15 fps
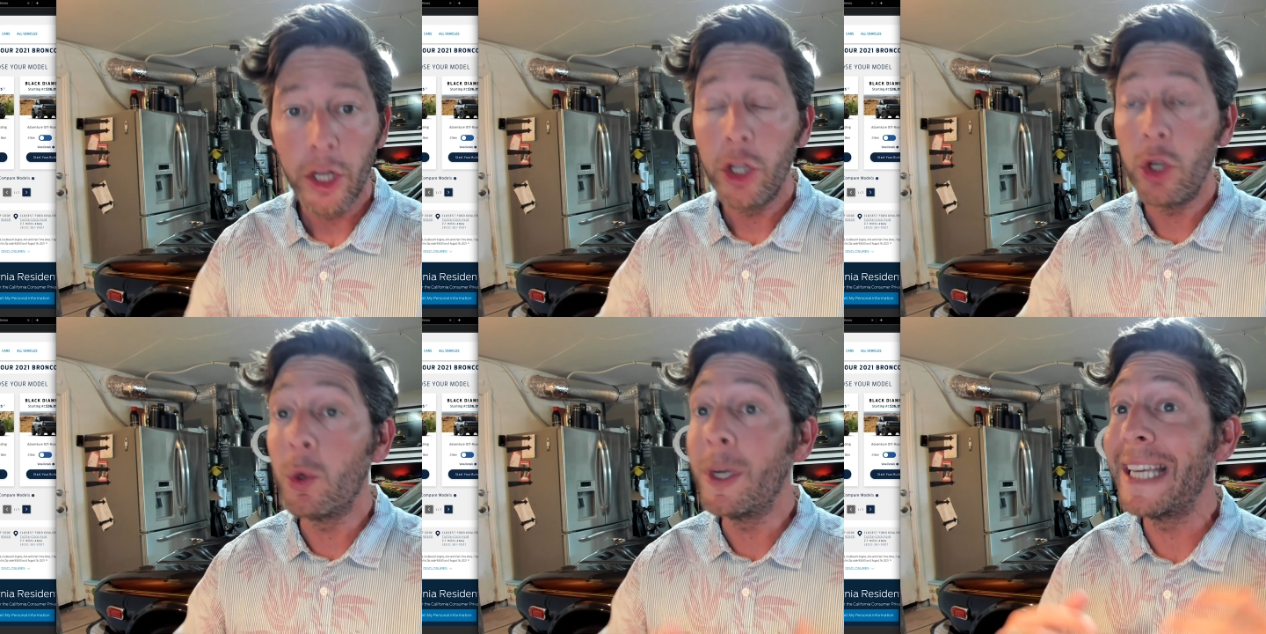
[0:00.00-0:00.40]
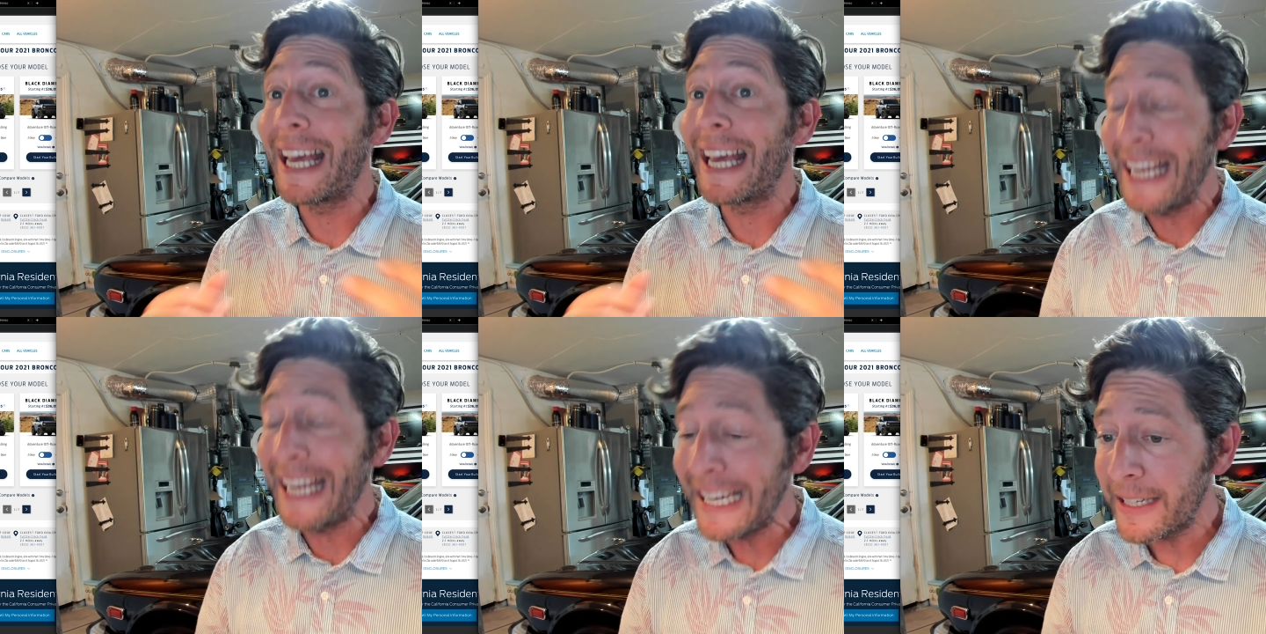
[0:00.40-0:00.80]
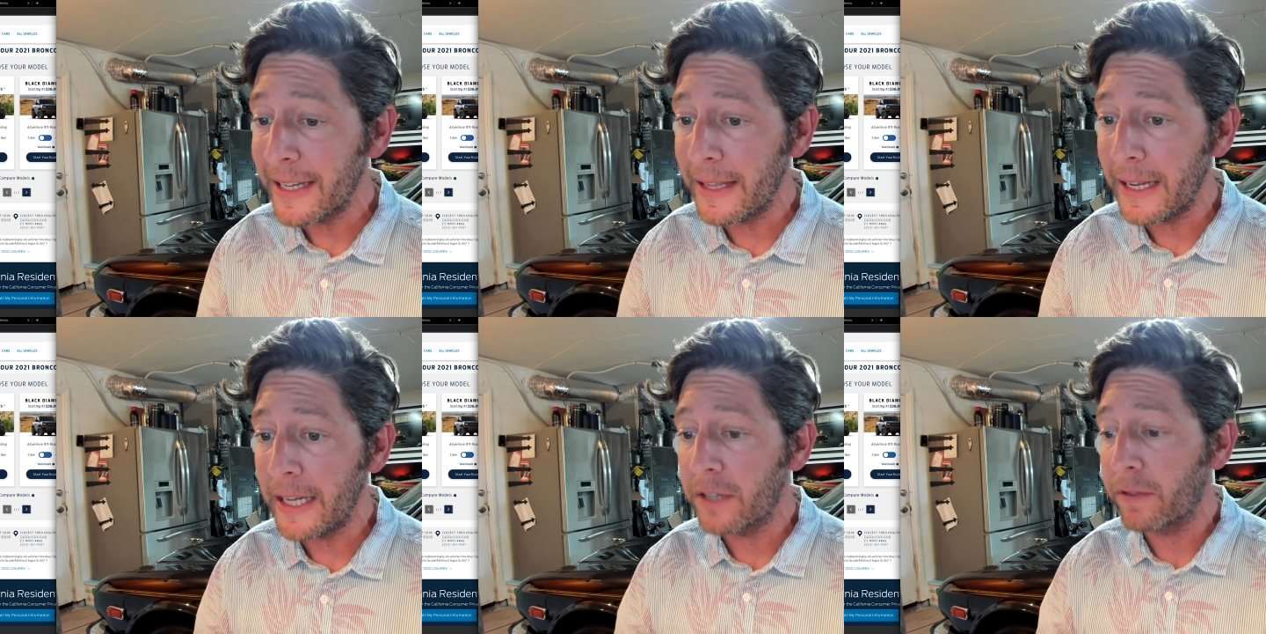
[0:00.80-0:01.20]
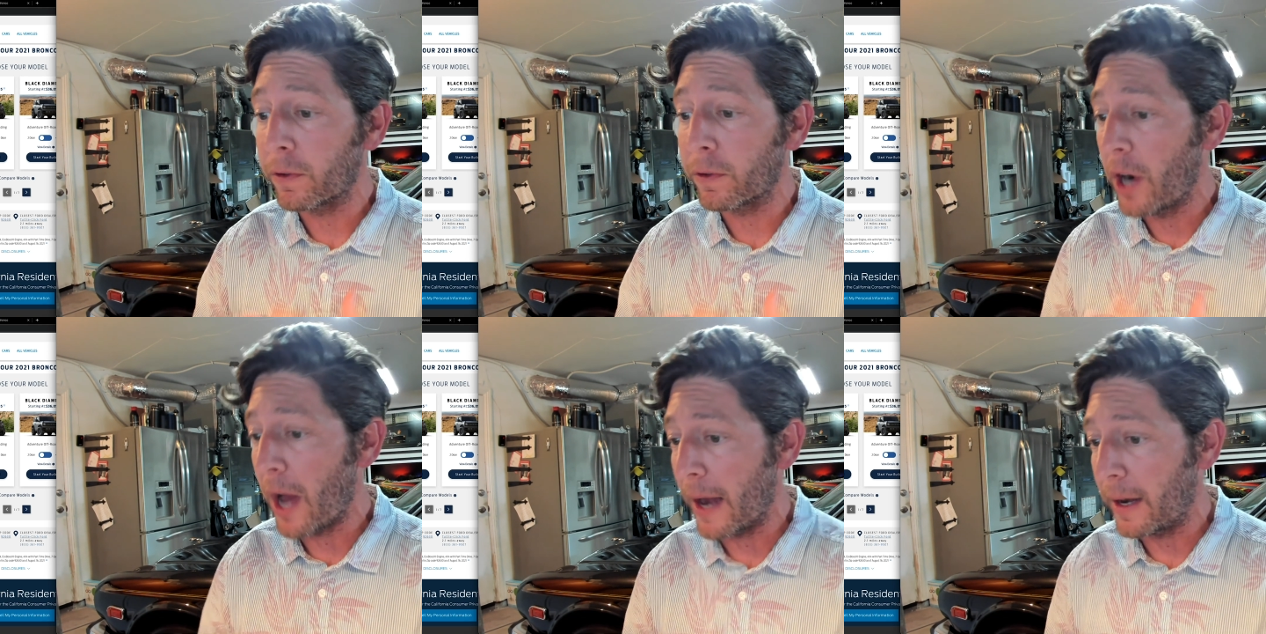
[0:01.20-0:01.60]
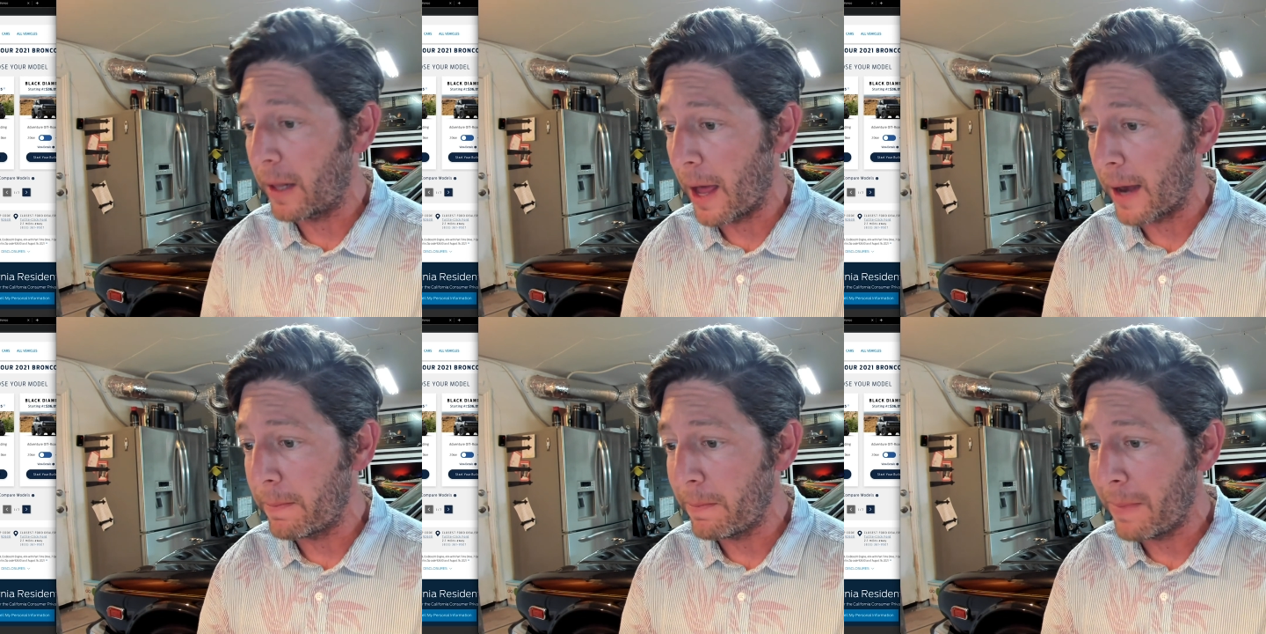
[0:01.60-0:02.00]
You can get into these for not a
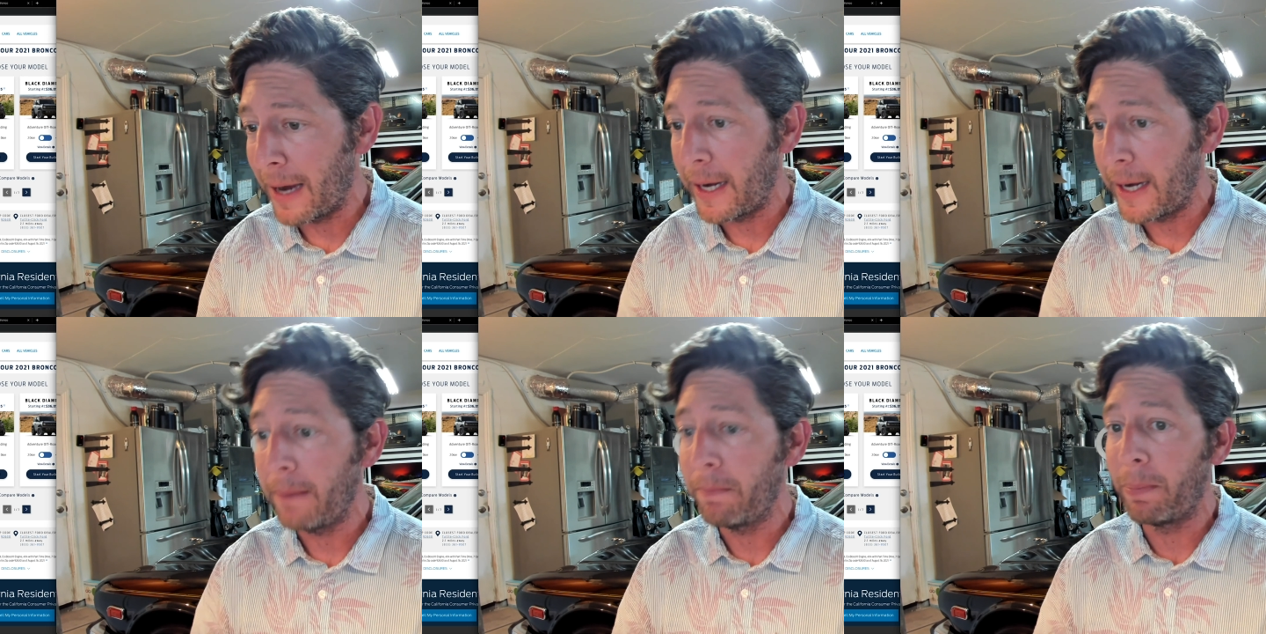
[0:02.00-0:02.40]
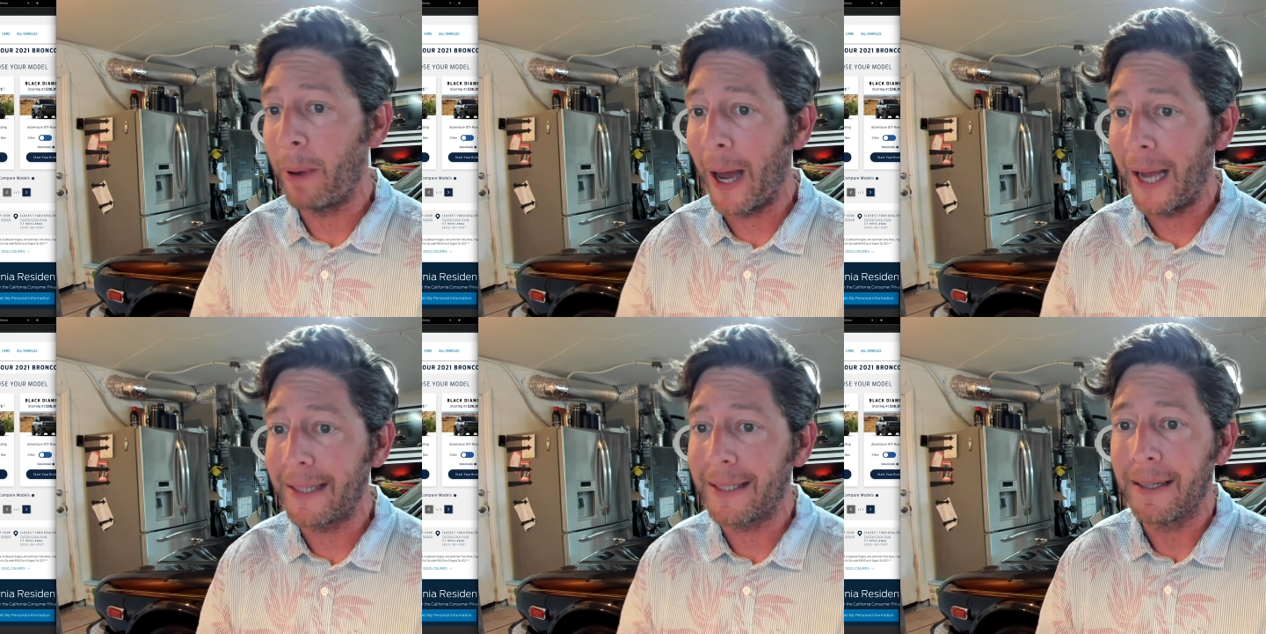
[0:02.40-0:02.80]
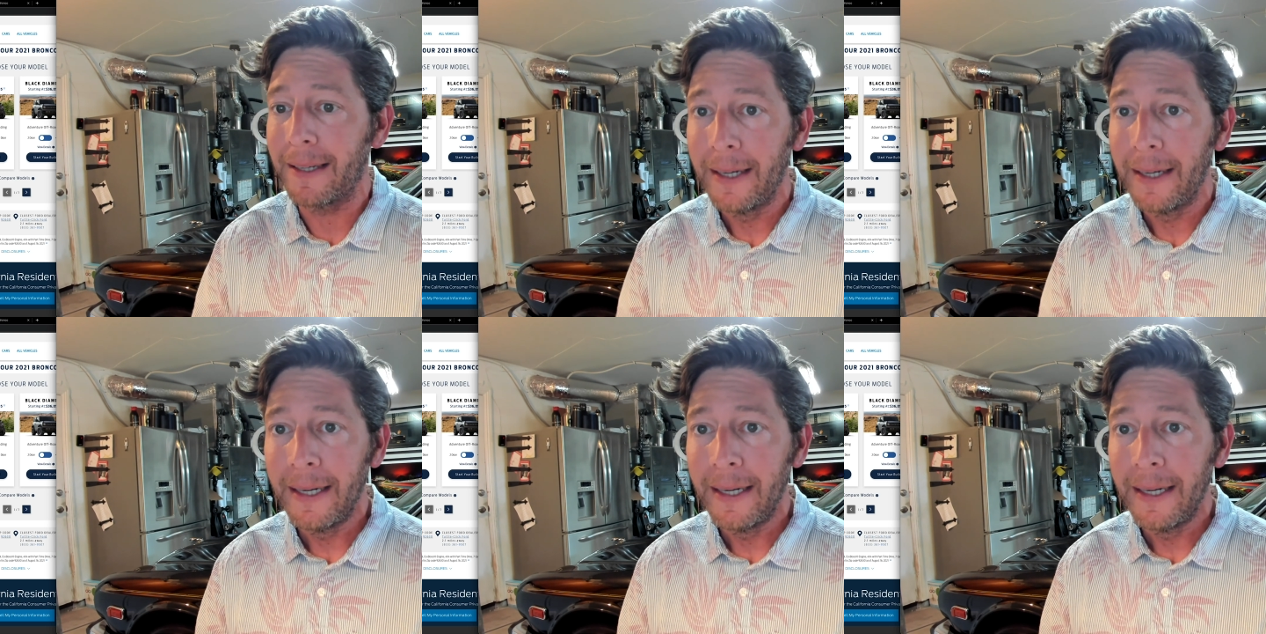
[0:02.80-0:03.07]
lot of money, but